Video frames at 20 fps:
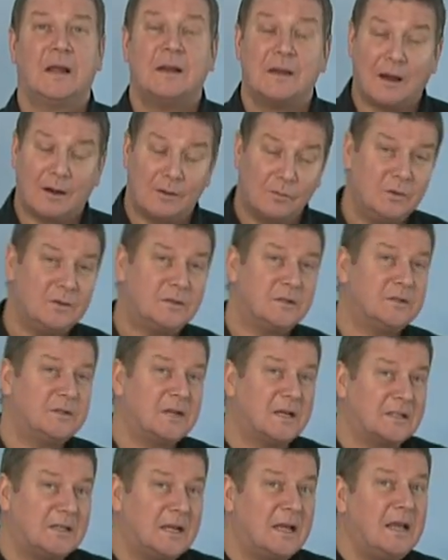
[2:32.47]
Now, I would
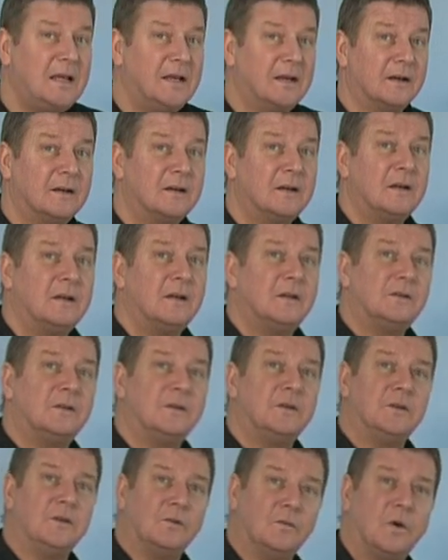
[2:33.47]
suggest here
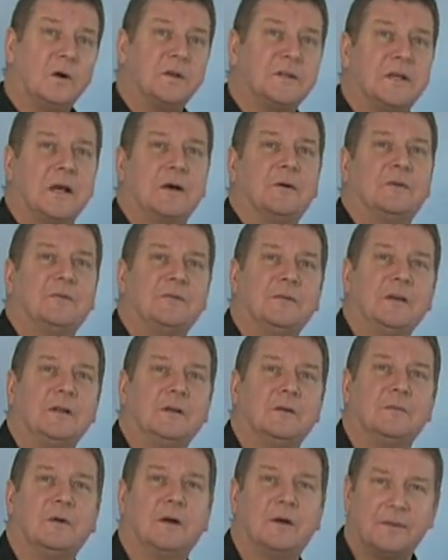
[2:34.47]
that you watch our
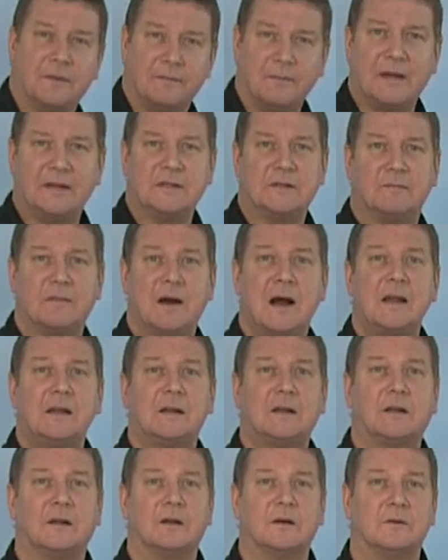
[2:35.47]
film on the major
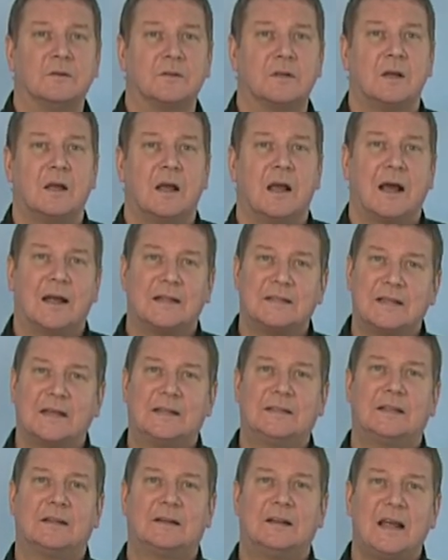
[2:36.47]
minor clause and
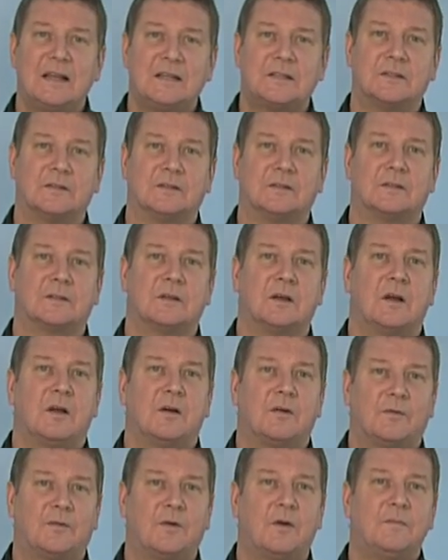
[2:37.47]
take the lessons
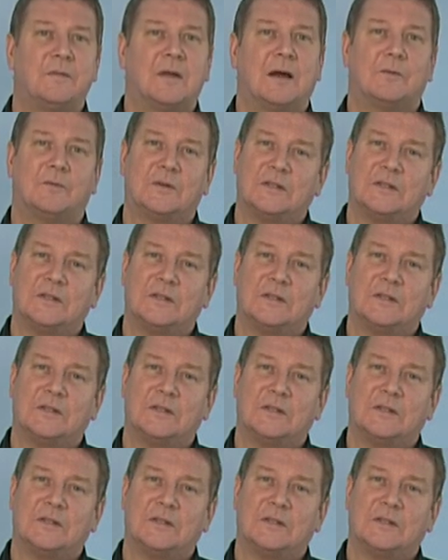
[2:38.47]
from that,